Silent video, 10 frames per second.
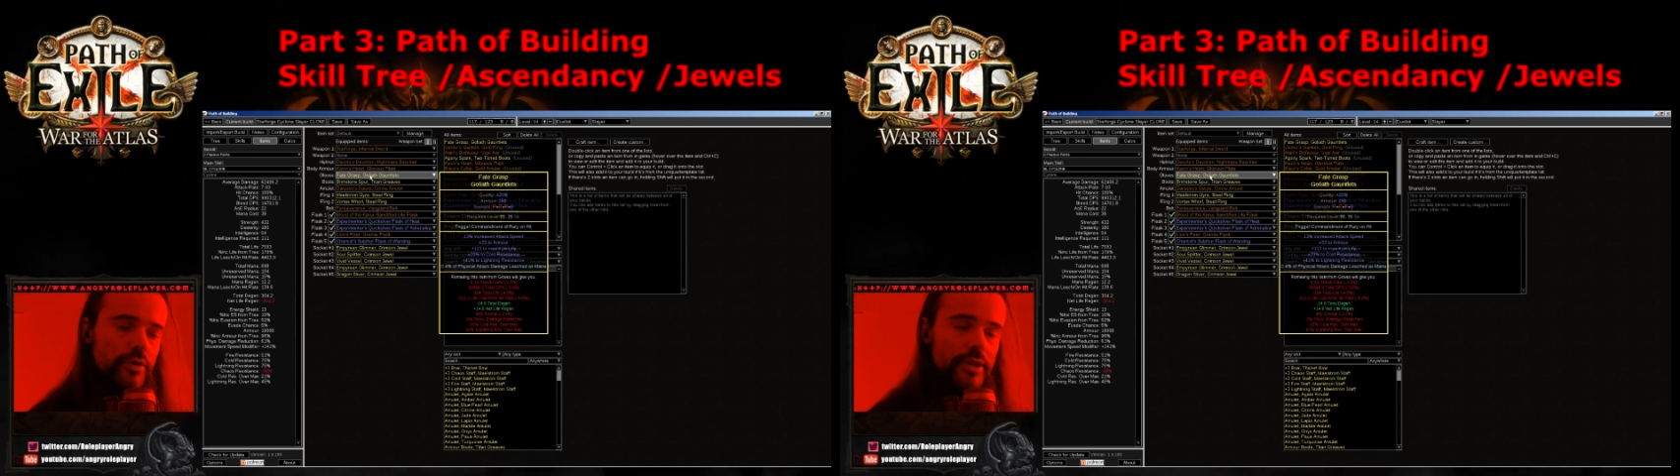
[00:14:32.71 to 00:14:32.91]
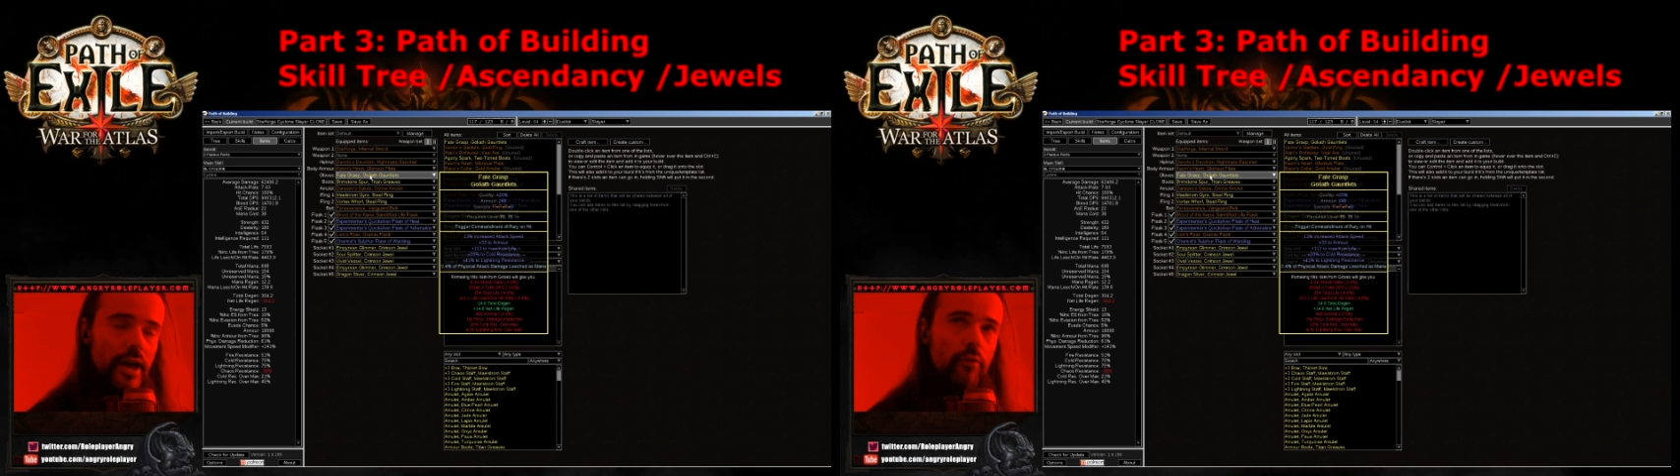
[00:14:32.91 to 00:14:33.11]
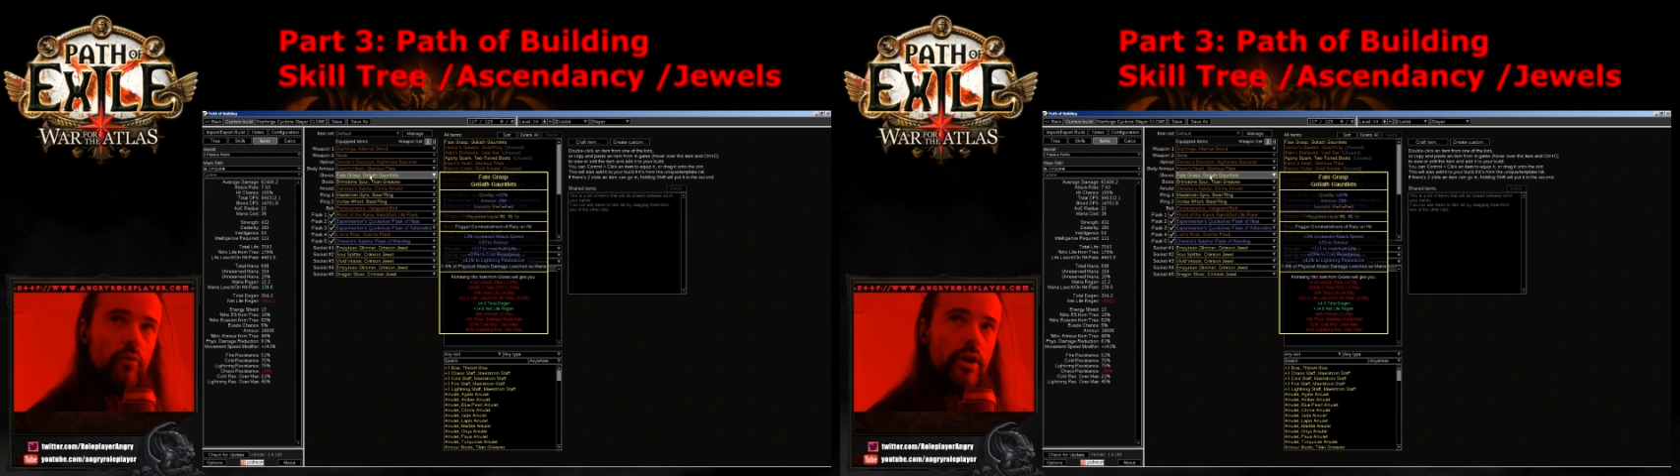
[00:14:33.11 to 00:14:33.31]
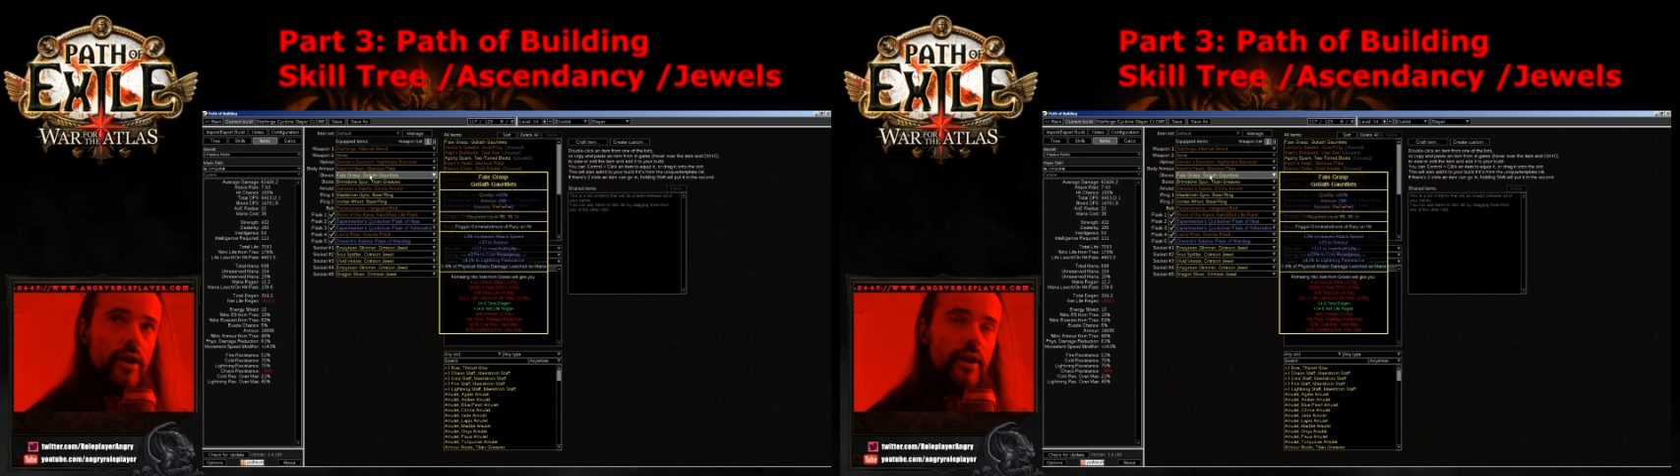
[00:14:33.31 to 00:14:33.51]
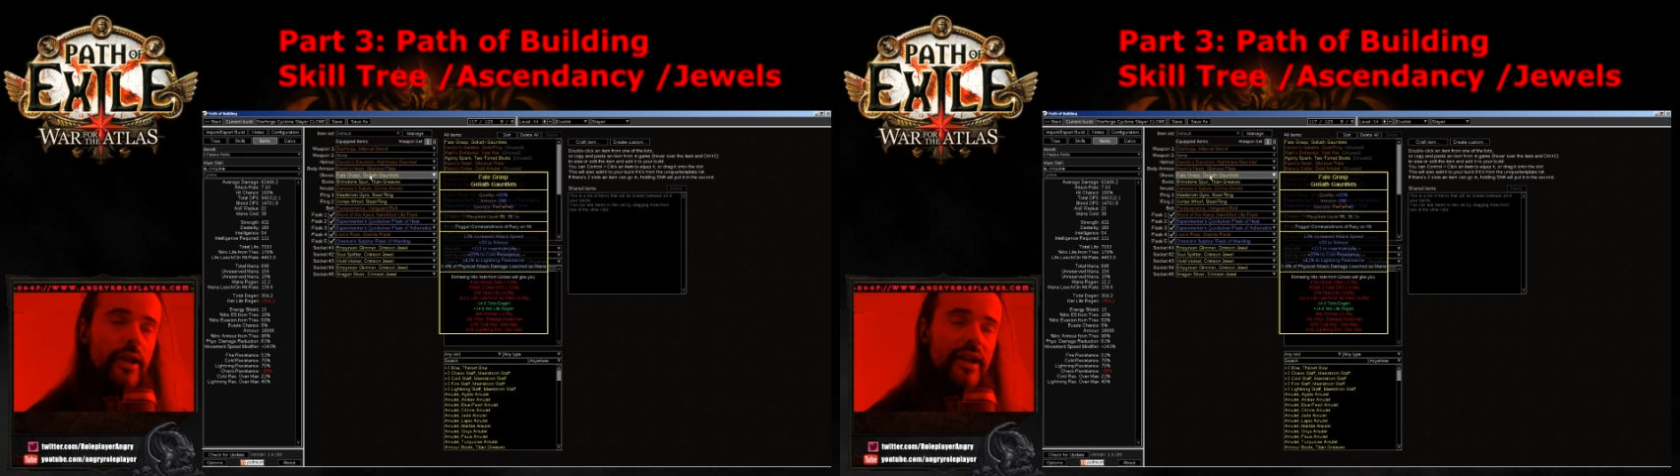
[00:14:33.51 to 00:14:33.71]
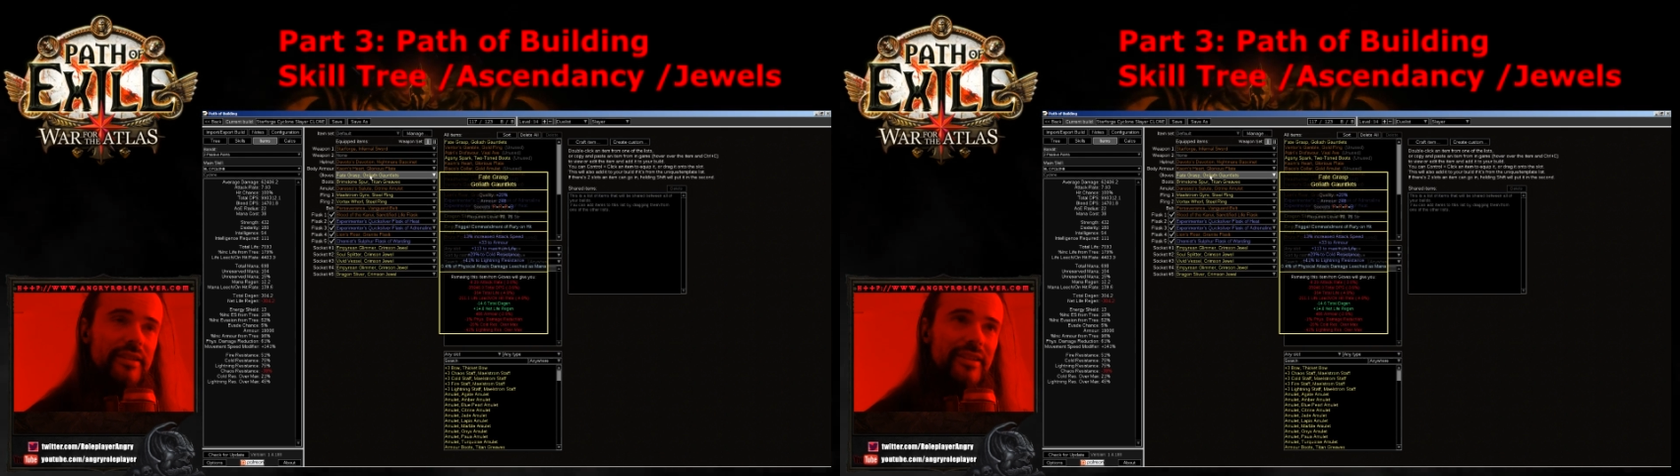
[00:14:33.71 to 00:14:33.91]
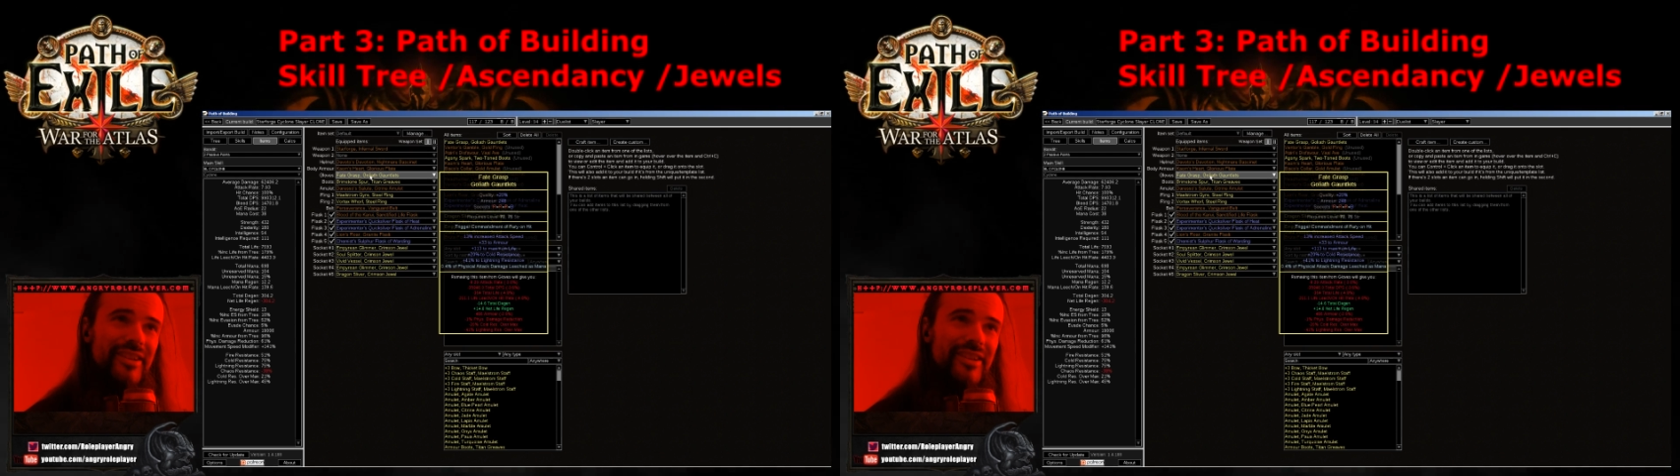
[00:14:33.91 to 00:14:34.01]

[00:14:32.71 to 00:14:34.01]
somewhere and